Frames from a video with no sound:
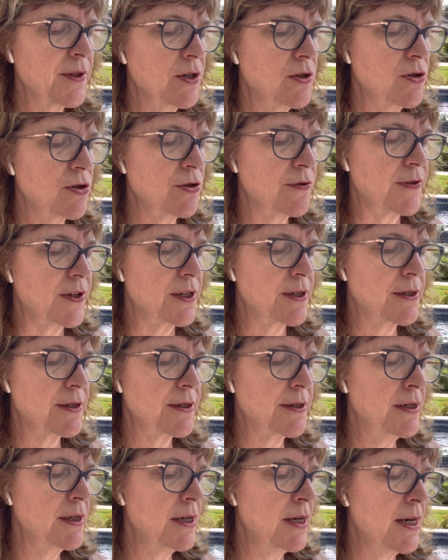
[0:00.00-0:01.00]

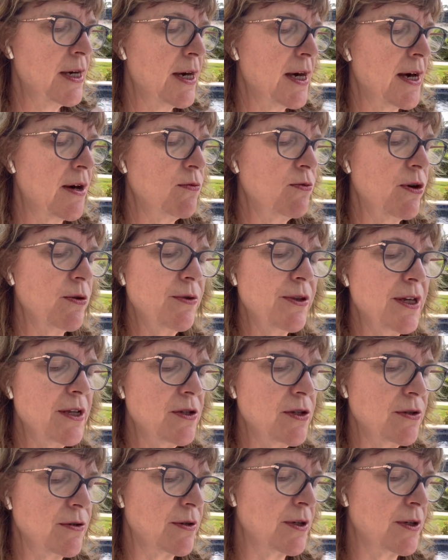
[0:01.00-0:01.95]
service. Um, what will that do?